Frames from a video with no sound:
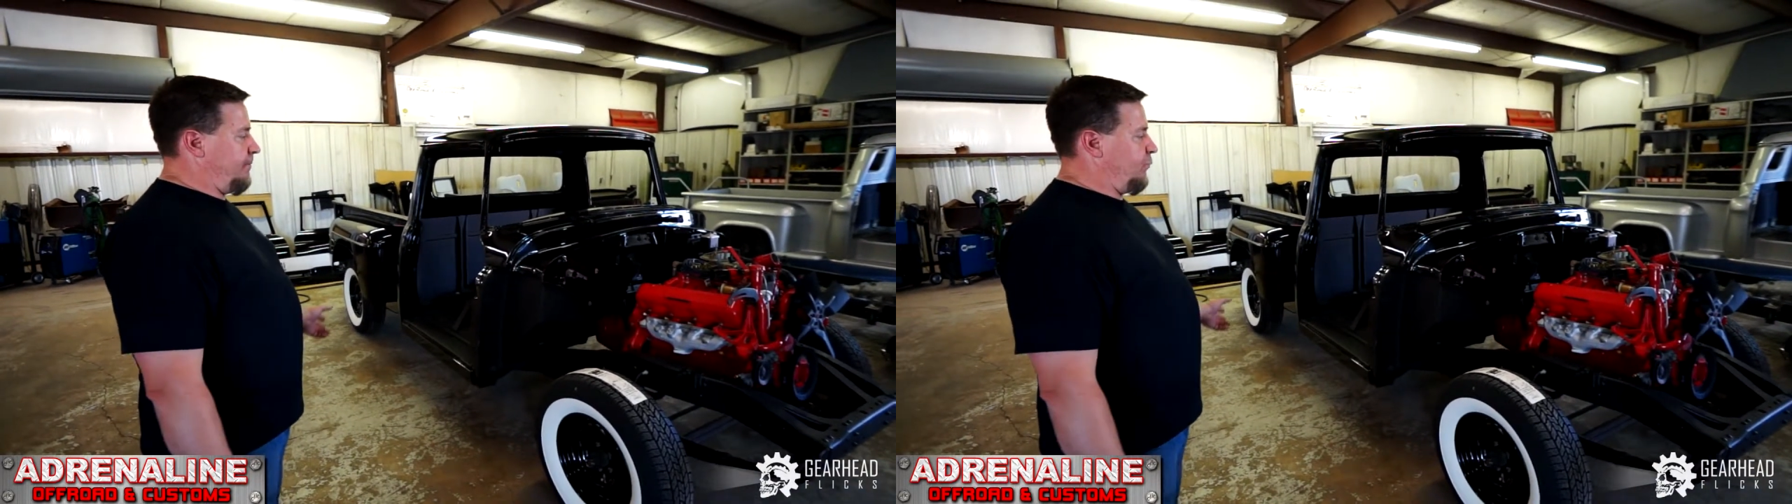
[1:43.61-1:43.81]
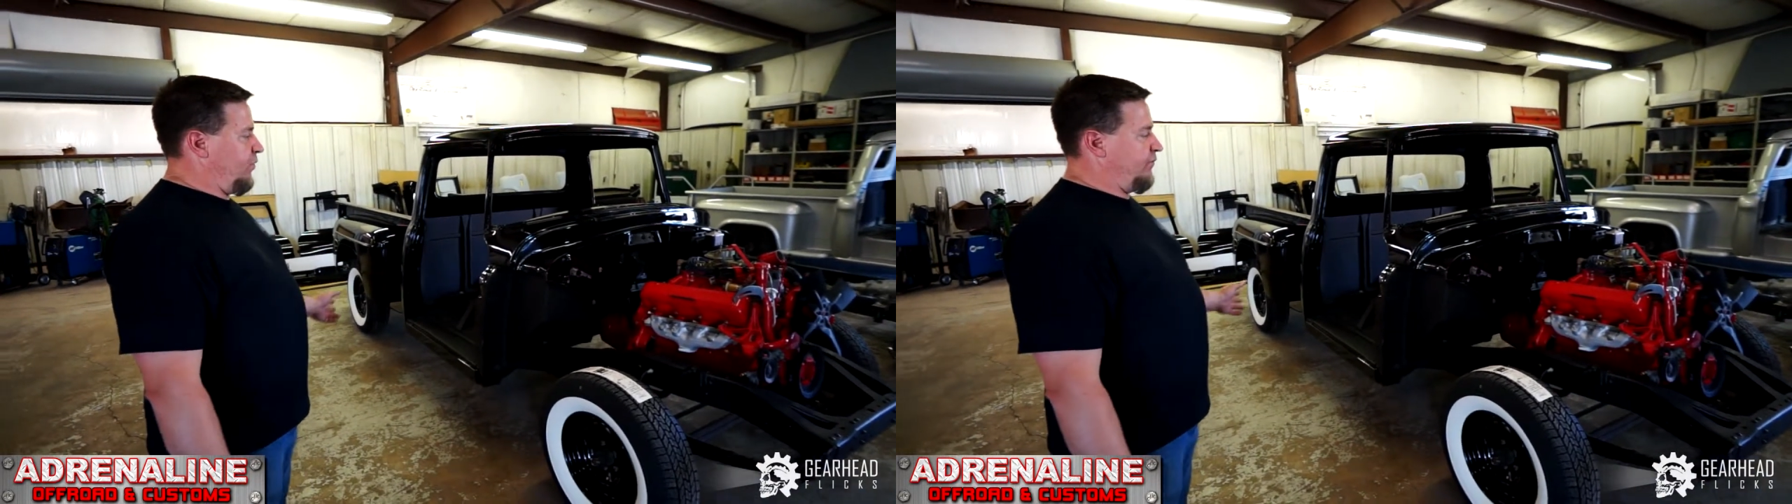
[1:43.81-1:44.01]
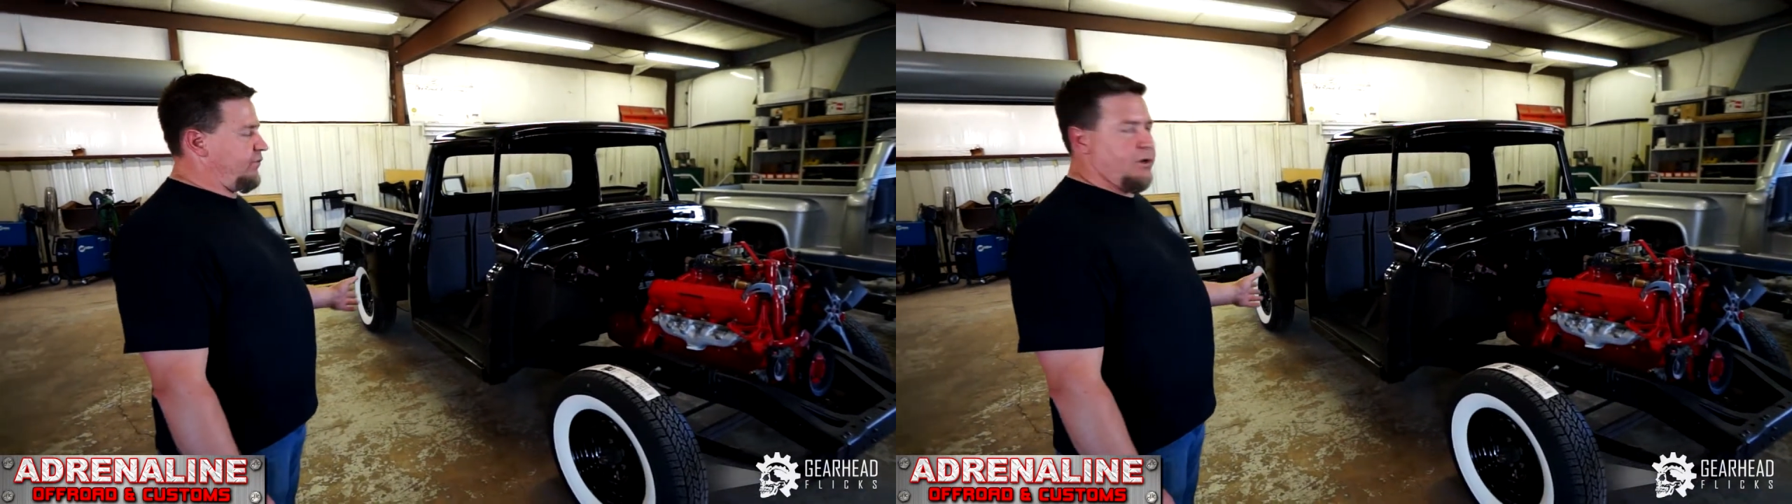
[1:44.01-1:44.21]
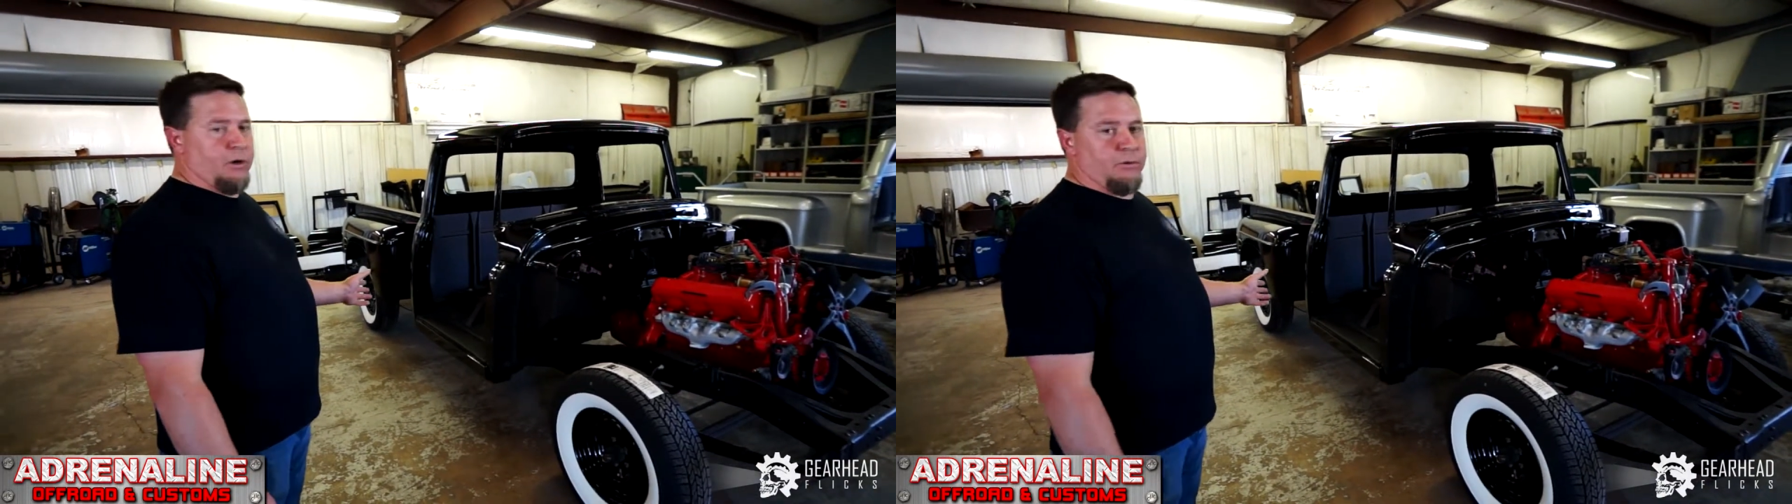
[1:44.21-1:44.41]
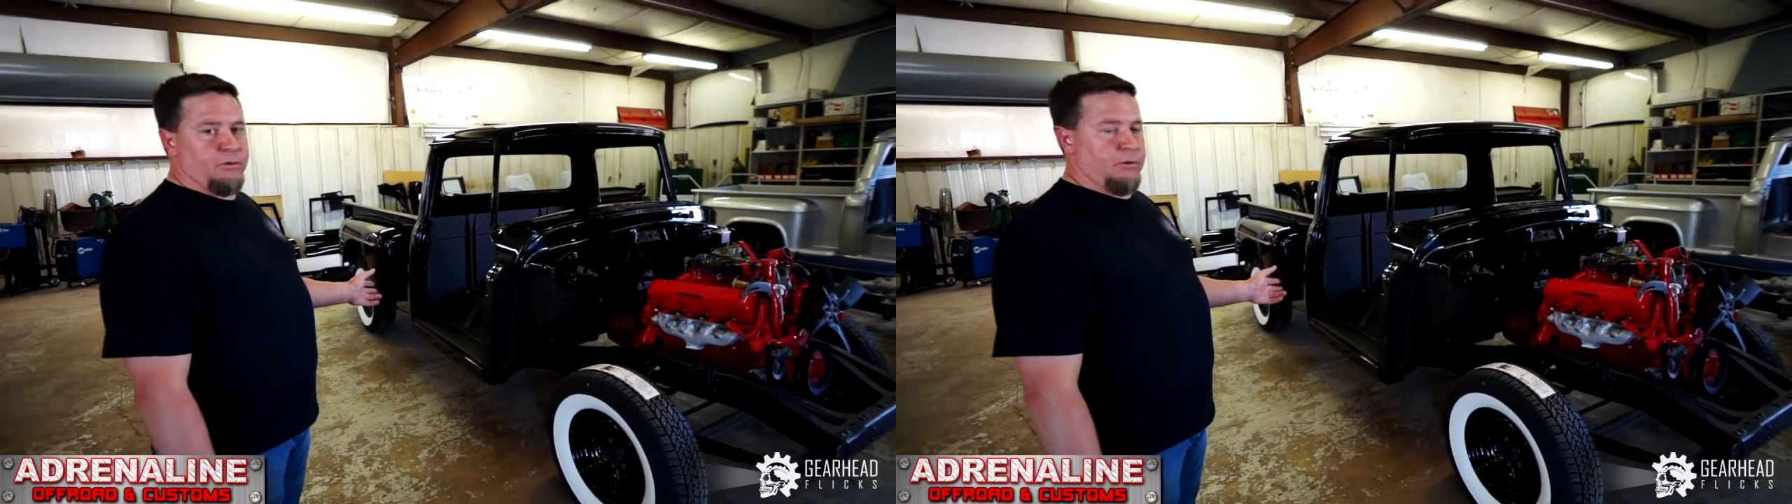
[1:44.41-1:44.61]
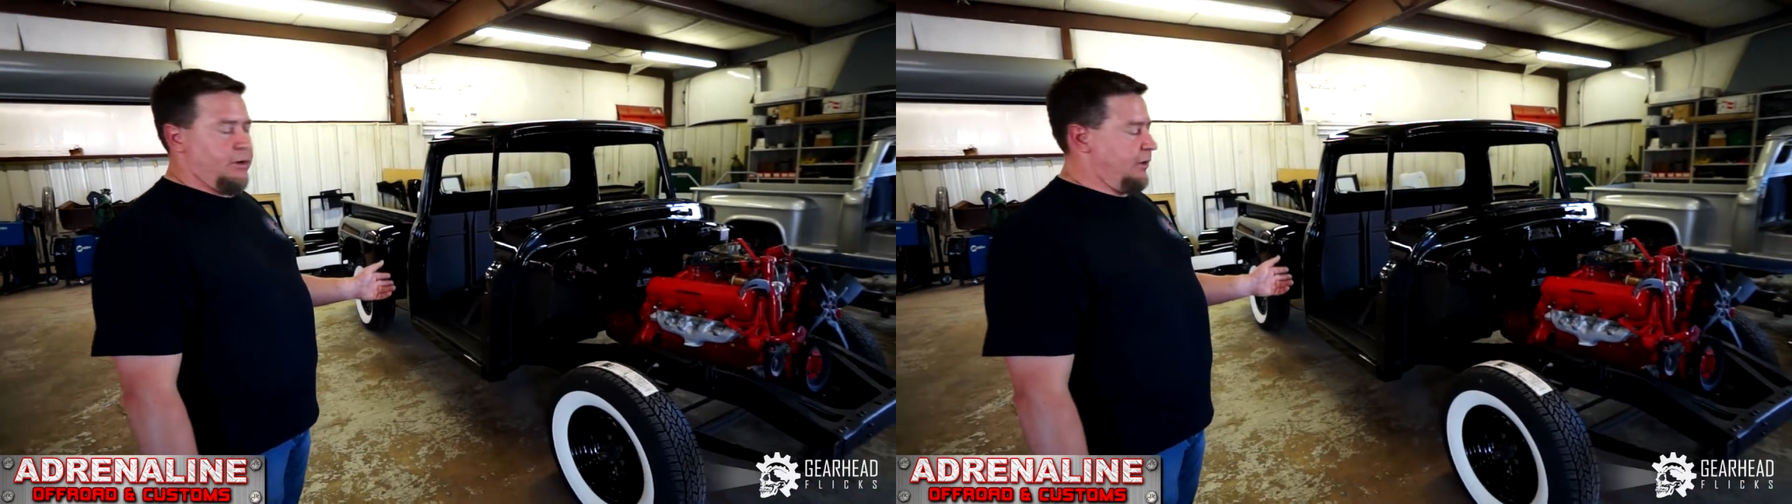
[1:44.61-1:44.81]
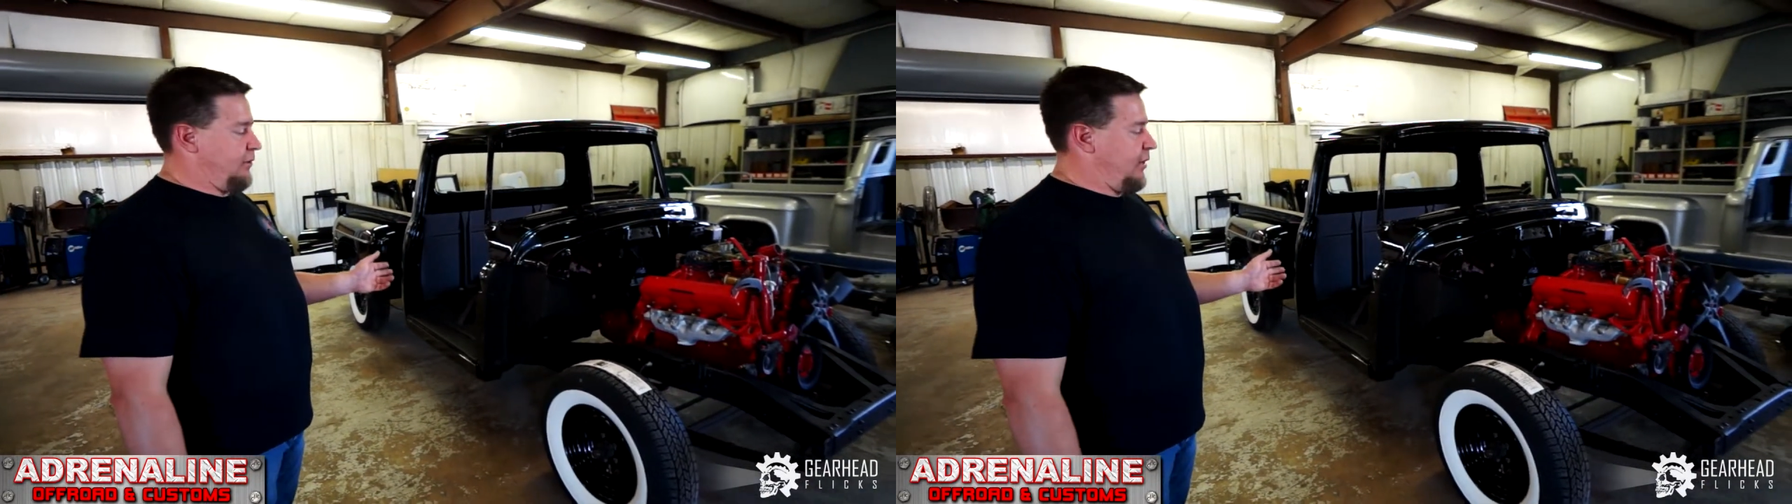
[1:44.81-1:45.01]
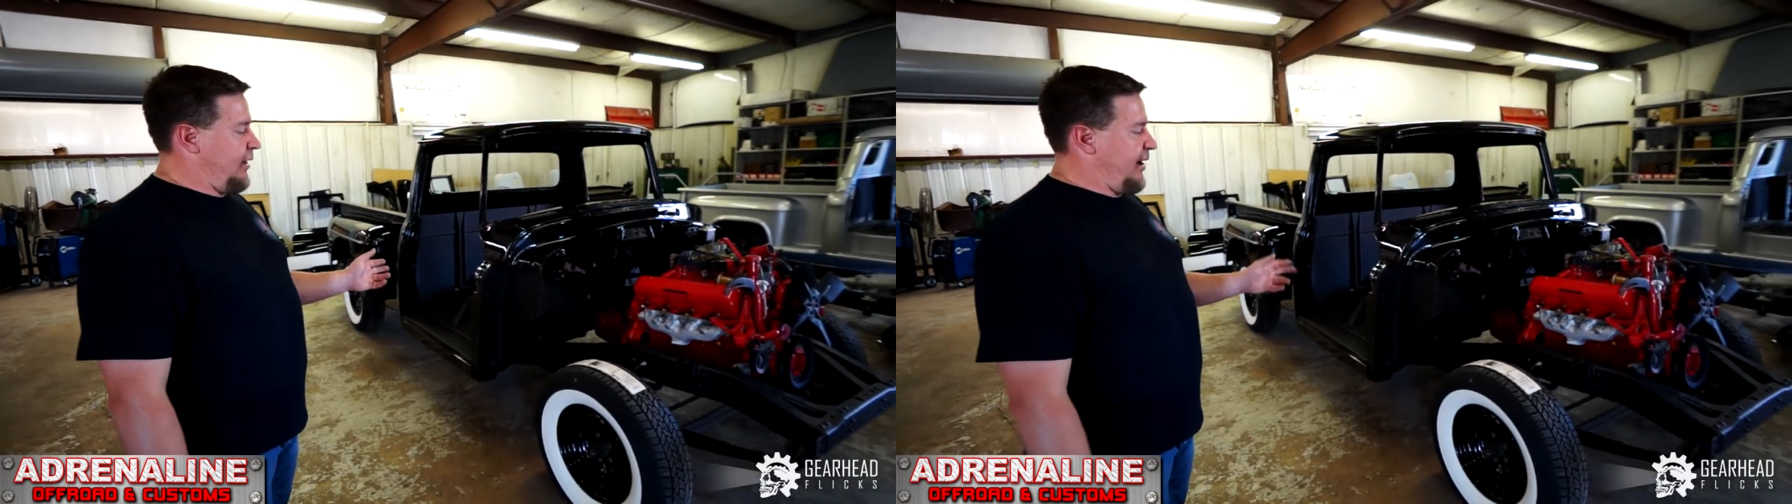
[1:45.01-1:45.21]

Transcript: We've done